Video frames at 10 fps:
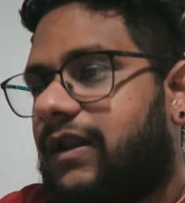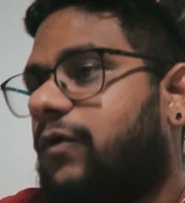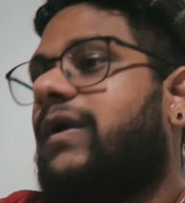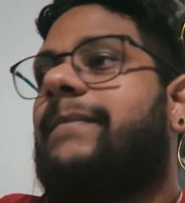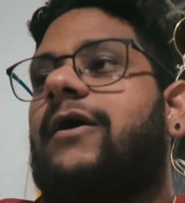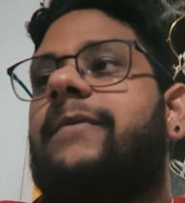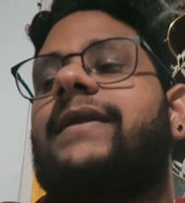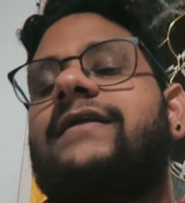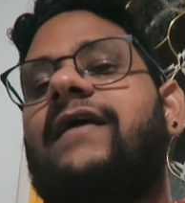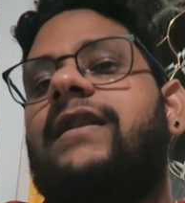And I wake back up
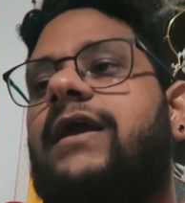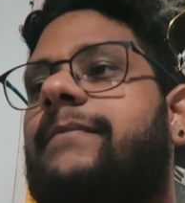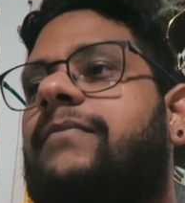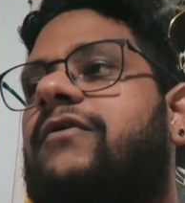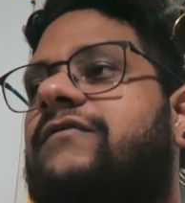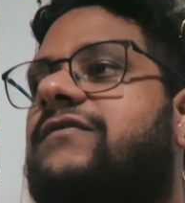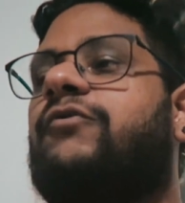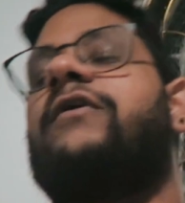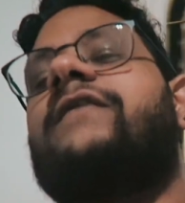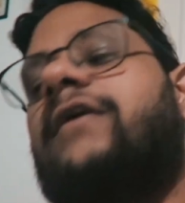like 10 a.m. because
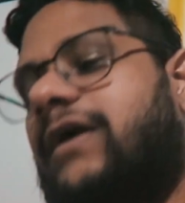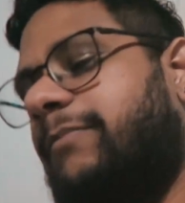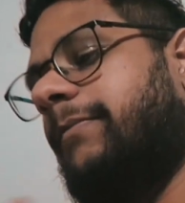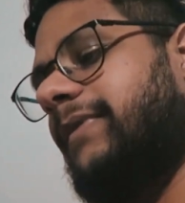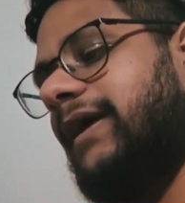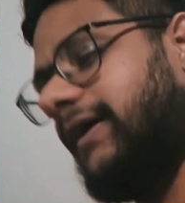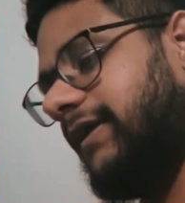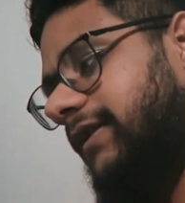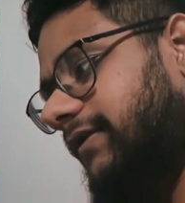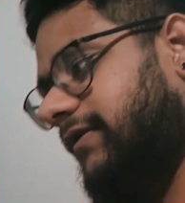tomorrow is another pump day
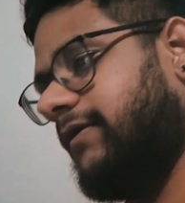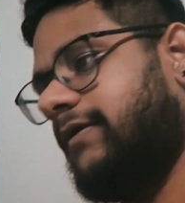again.